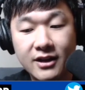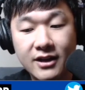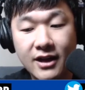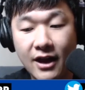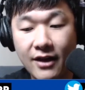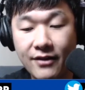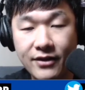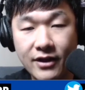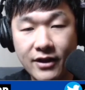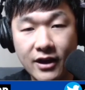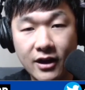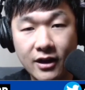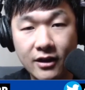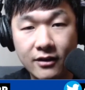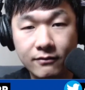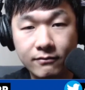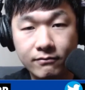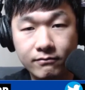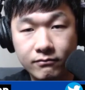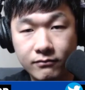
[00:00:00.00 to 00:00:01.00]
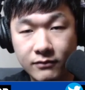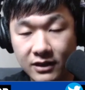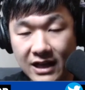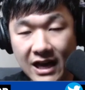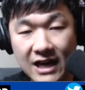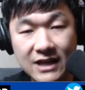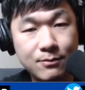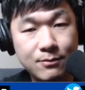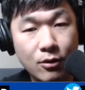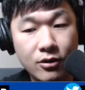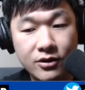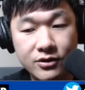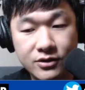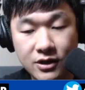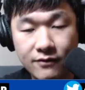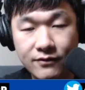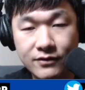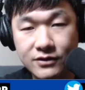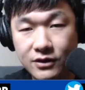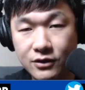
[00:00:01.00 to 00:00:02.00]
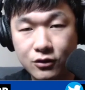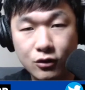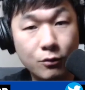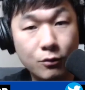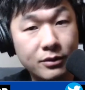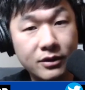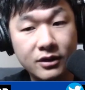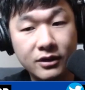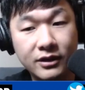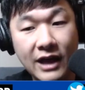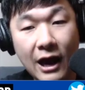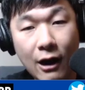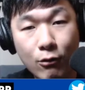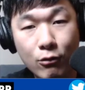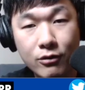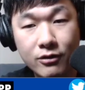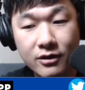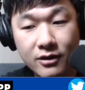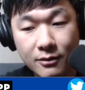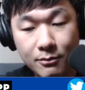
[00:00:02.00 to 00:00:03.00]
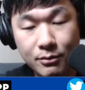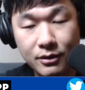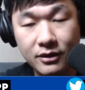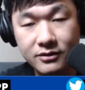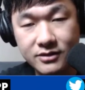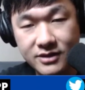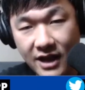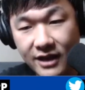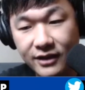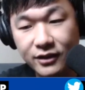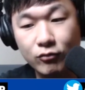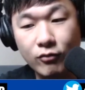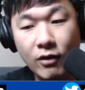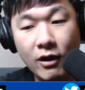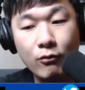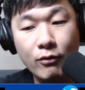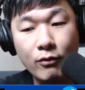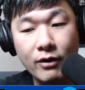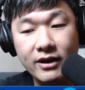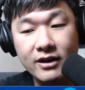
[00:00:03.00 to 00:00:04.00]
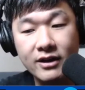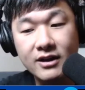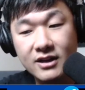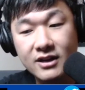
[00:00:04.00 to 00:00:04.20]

And then the last part is obviously don't be the coward, but tank the right way.